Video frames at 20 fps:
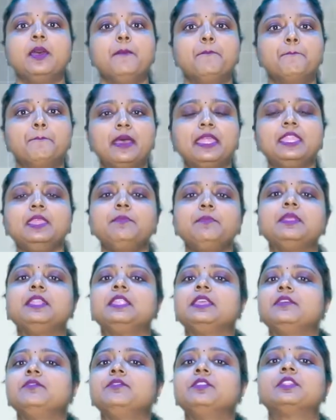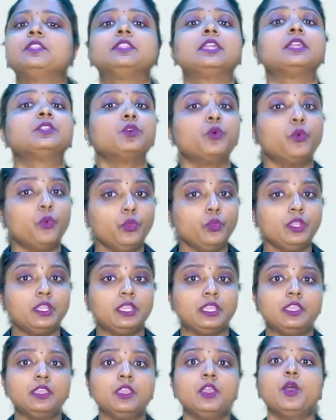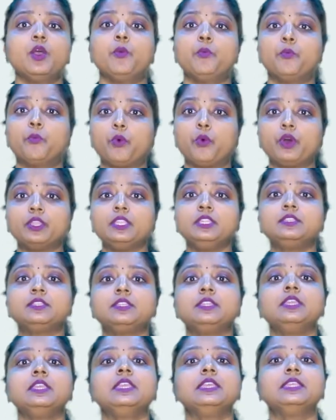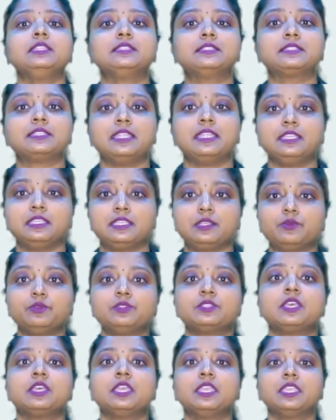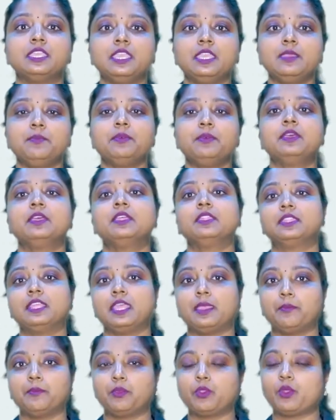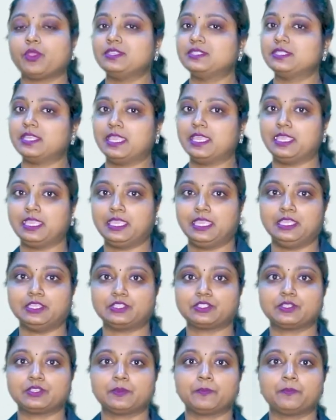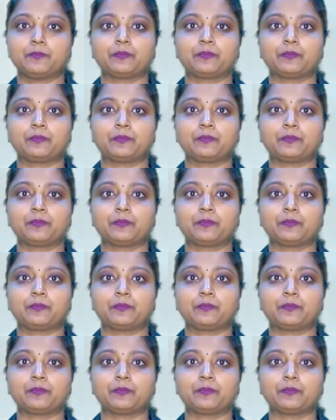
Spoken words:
Many believed that only monetary incentives keep the employees engaged.